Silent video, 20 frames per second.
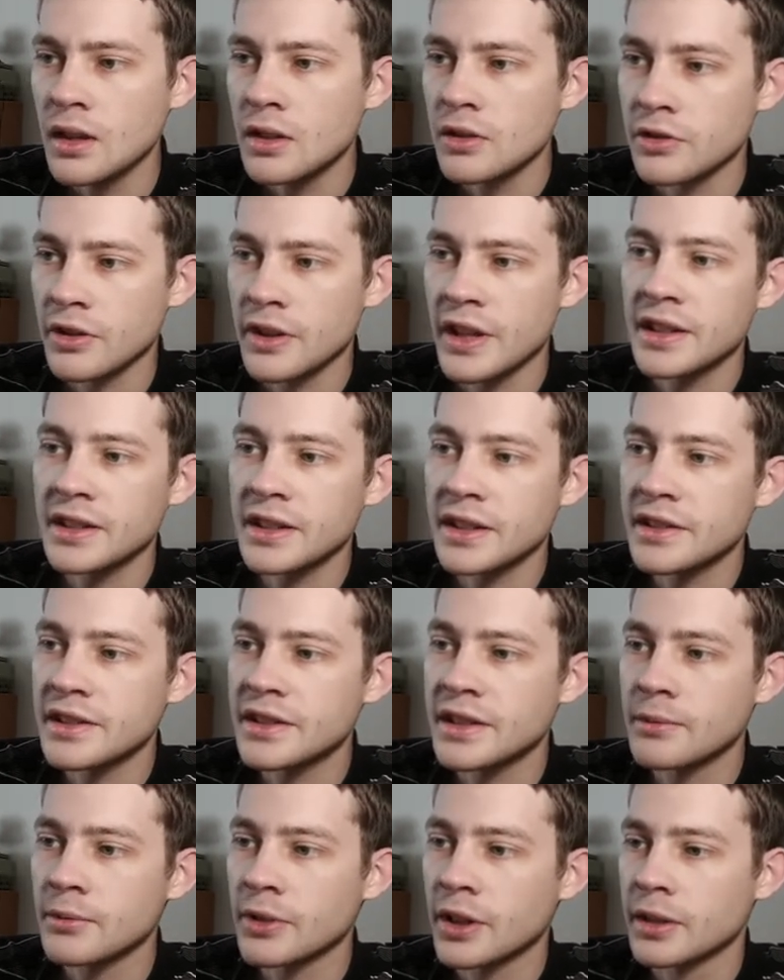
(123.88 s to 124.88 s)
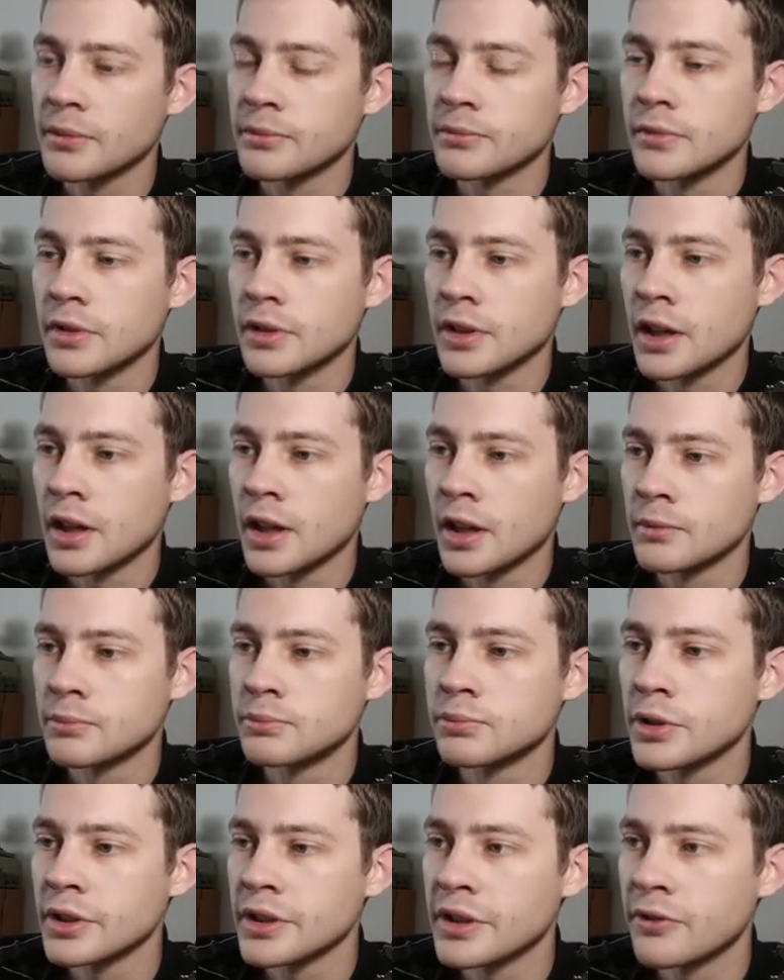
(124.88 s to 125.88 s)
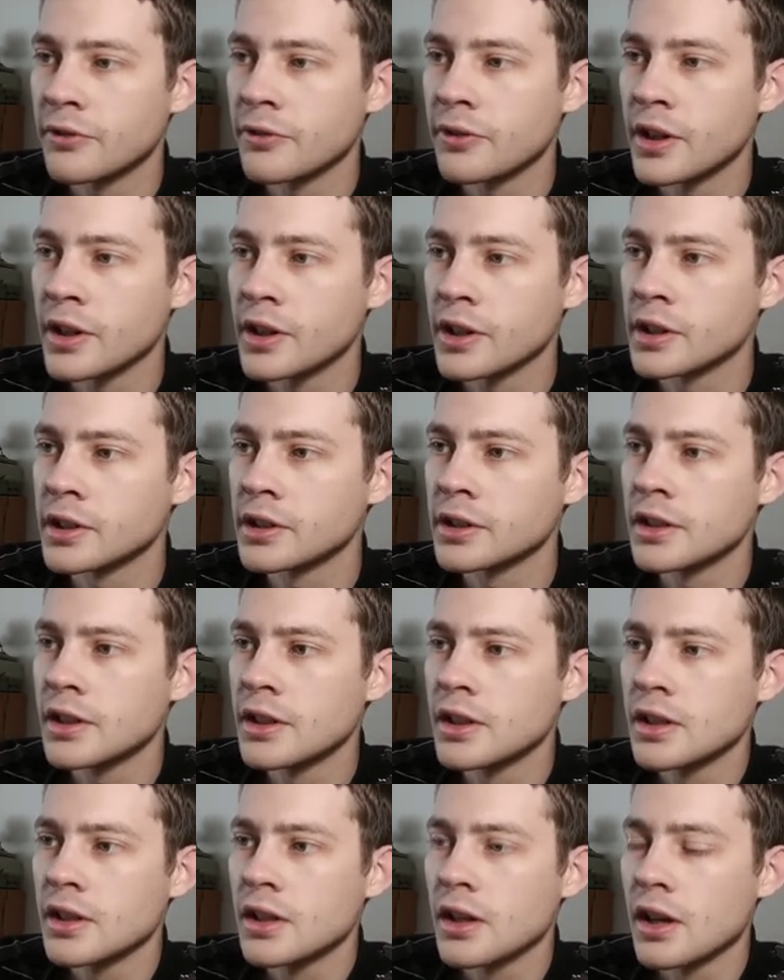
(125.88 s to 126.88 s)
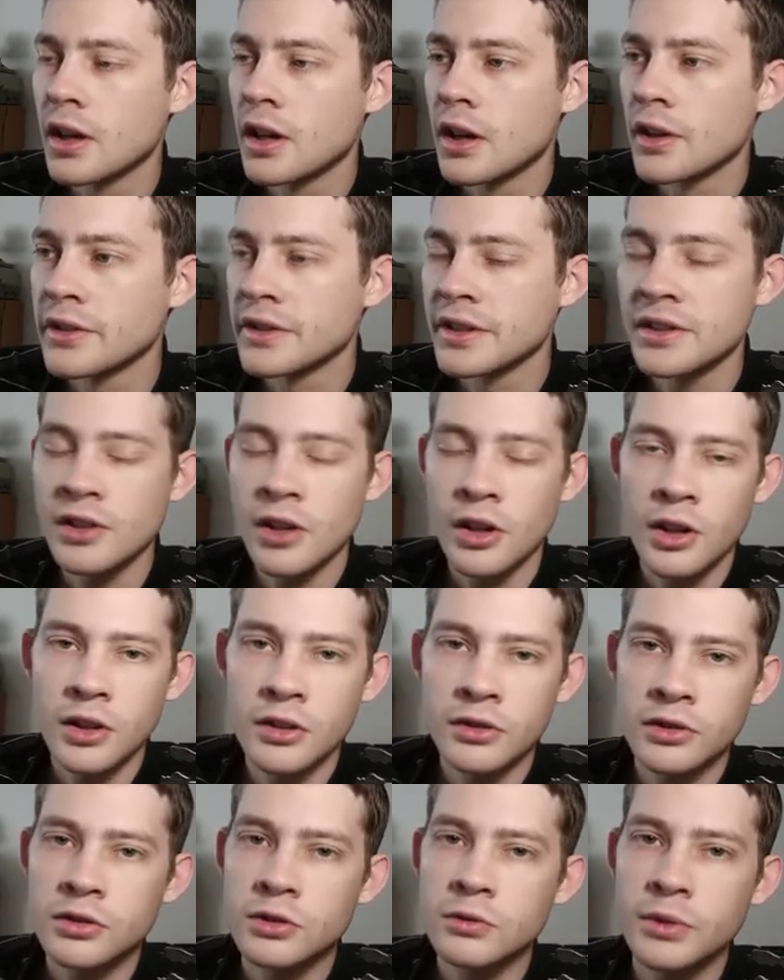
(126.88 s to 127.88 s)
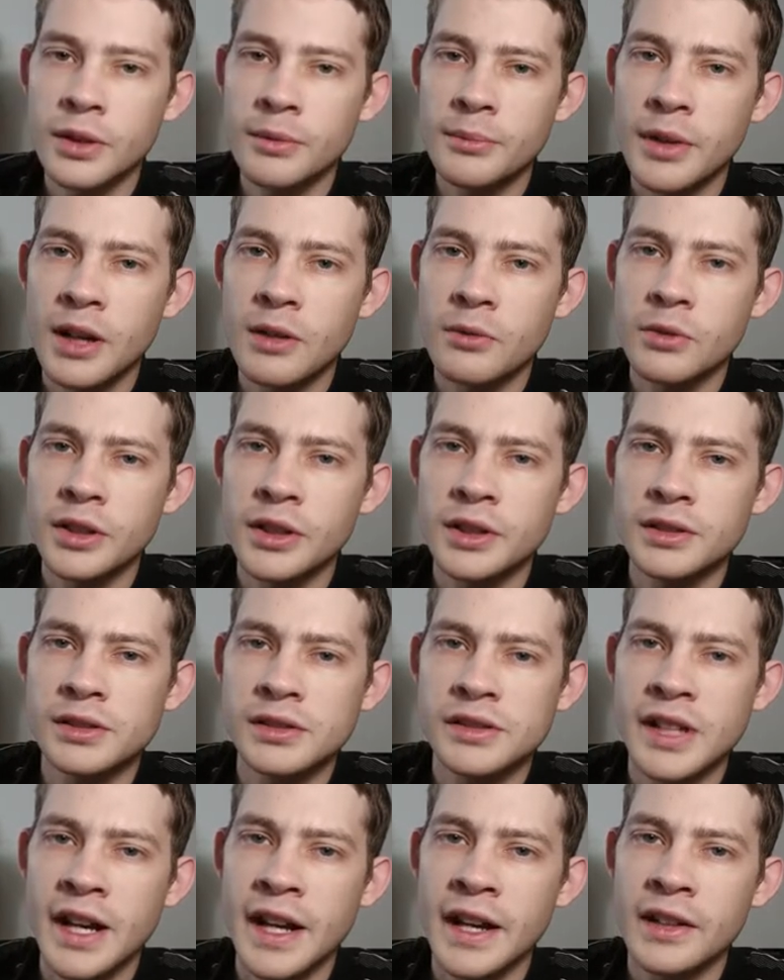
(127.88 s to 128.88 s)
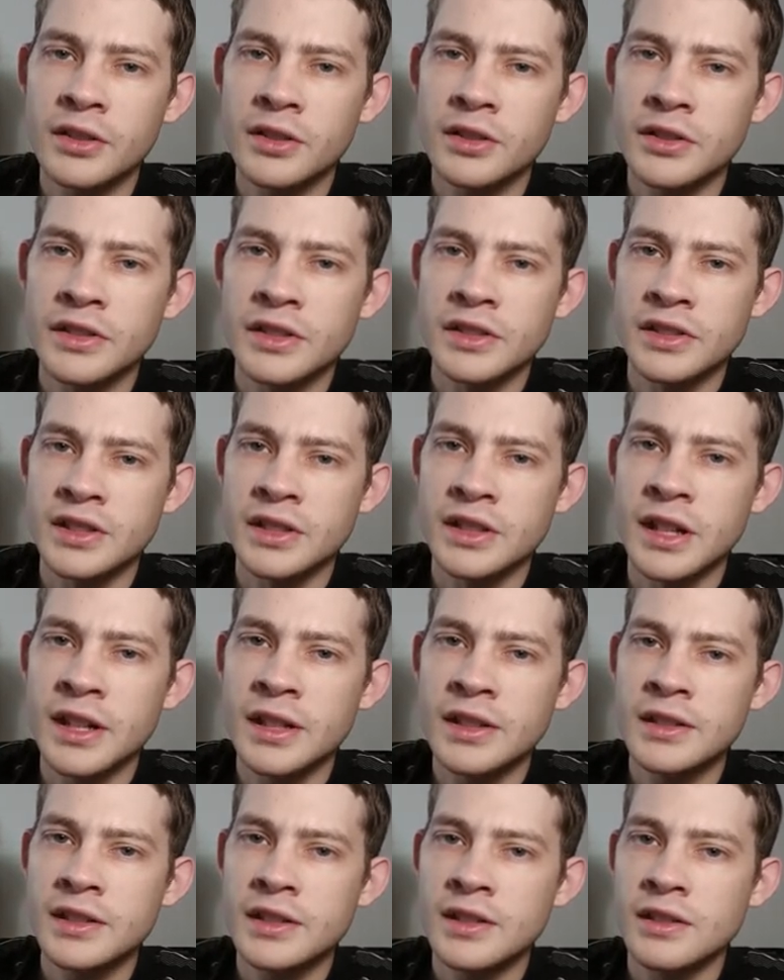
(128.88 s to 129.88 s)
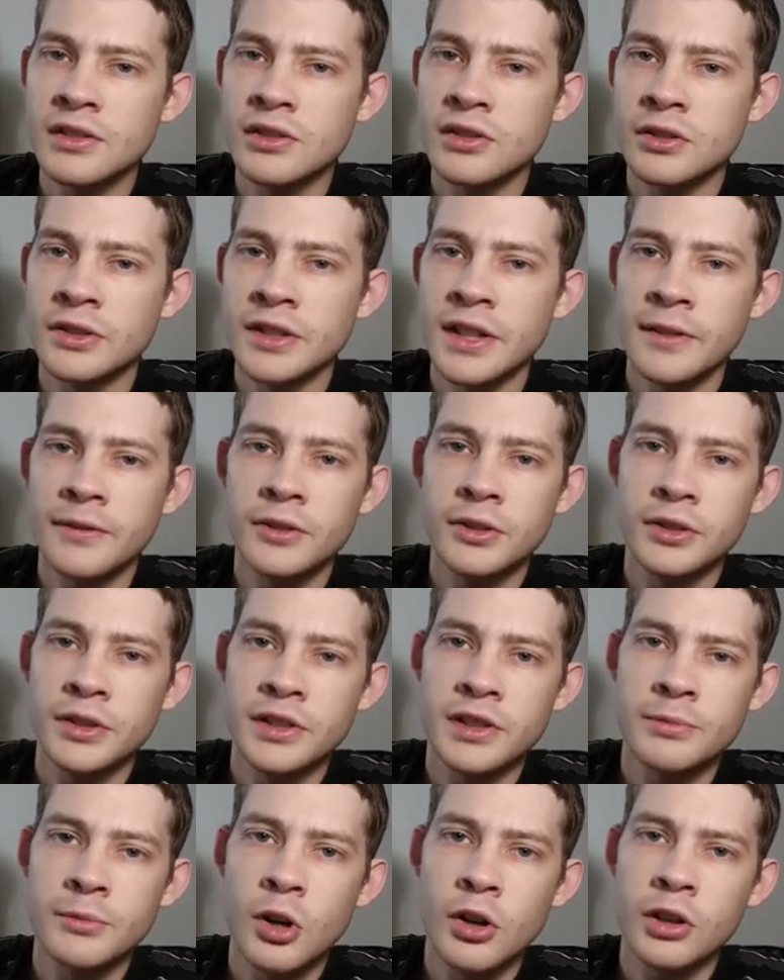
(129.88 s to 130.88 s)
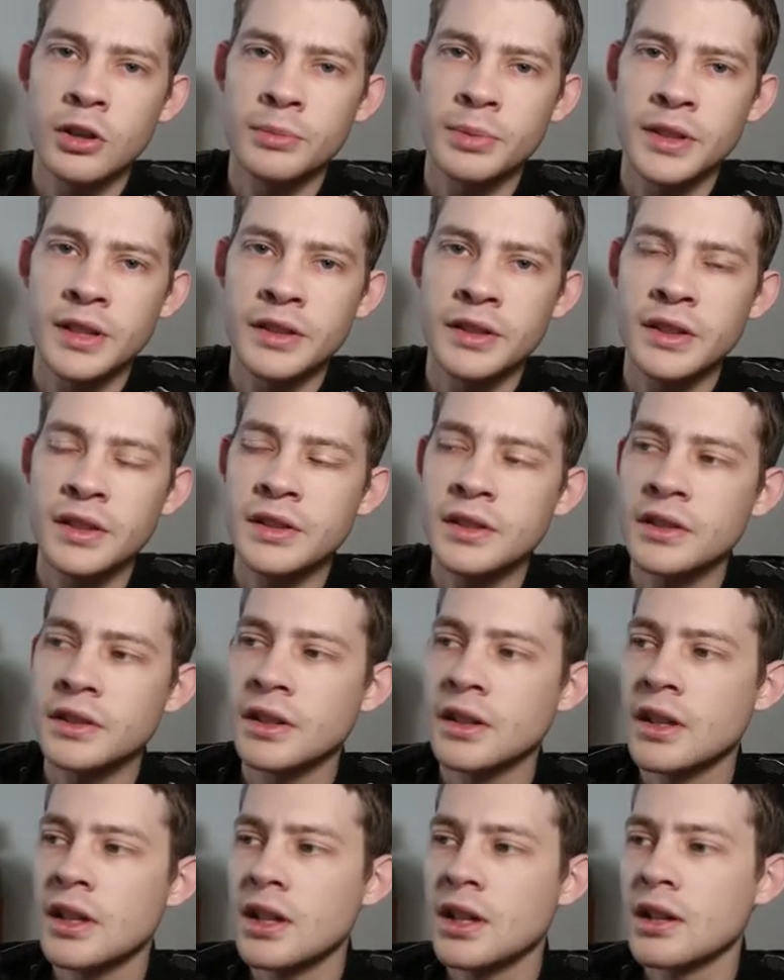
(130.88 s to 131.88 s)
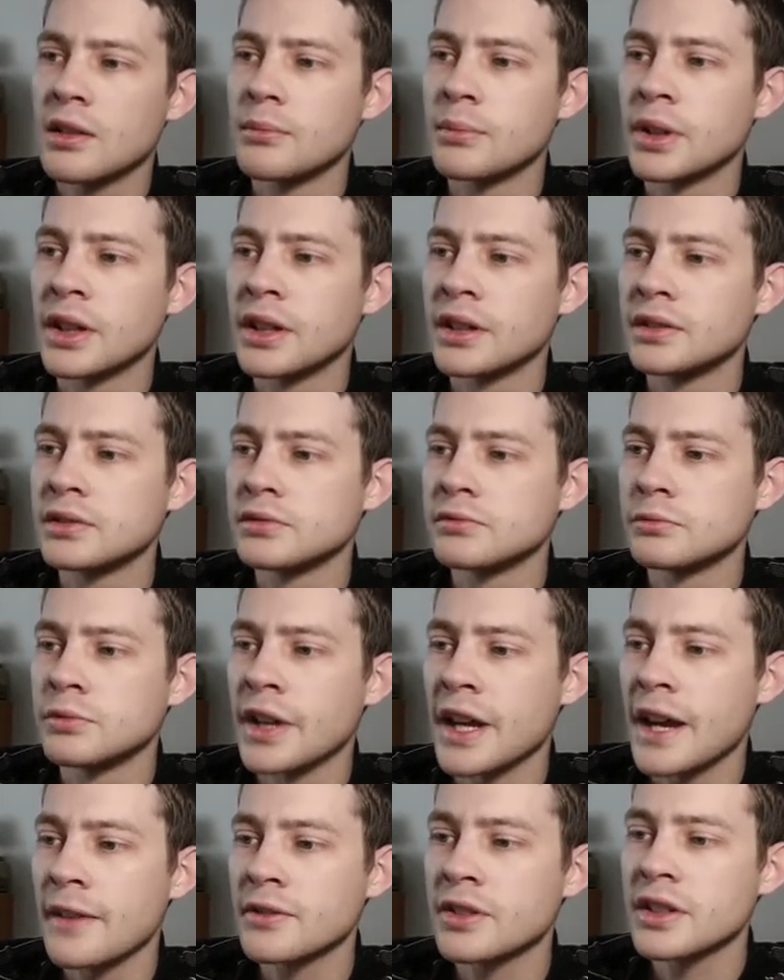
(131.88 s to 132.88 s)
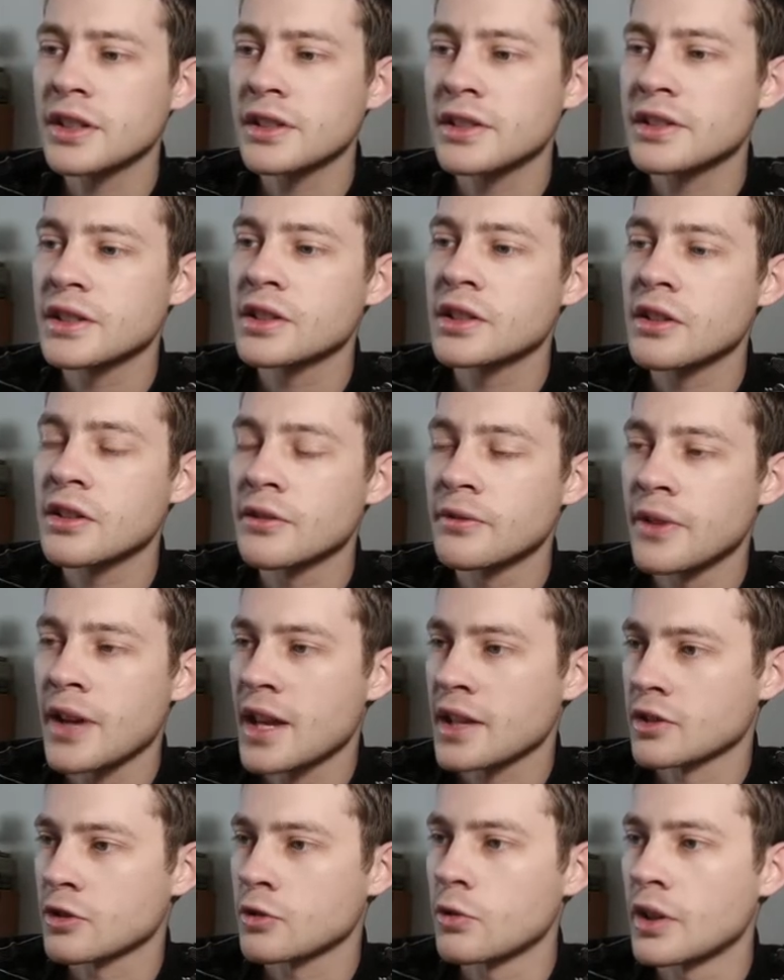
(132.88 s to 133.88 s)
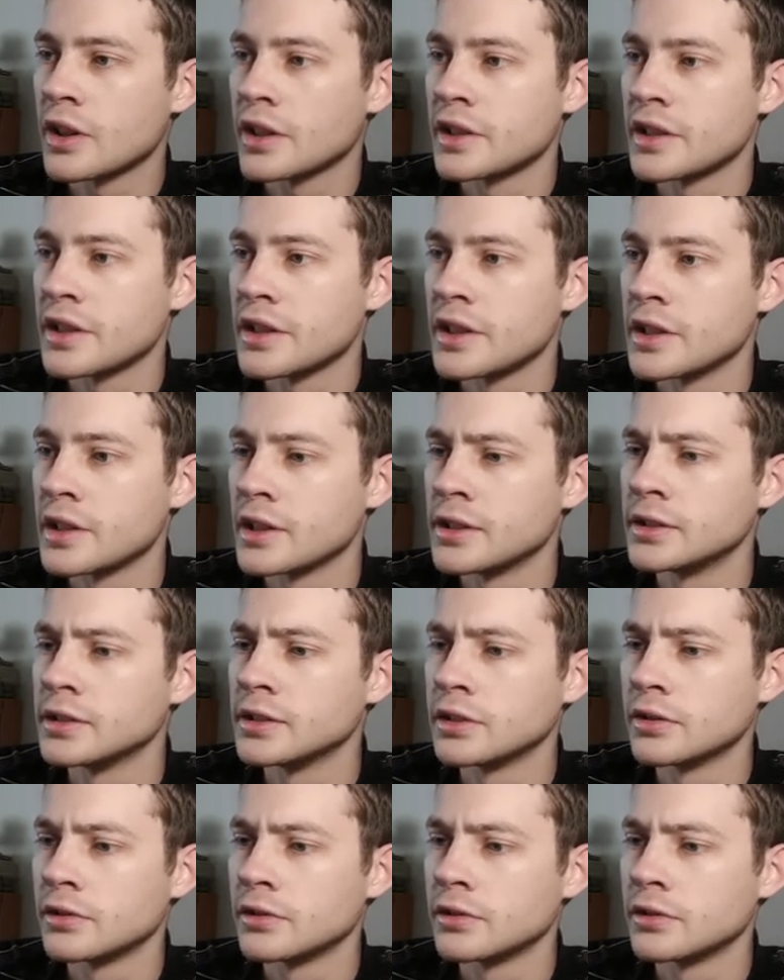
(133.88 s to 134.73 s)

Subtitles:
So that does seem like pretty fair. These are little 1x1 tiles and studs, so definitely smaller pieces, but we have to consider the vast quantity here.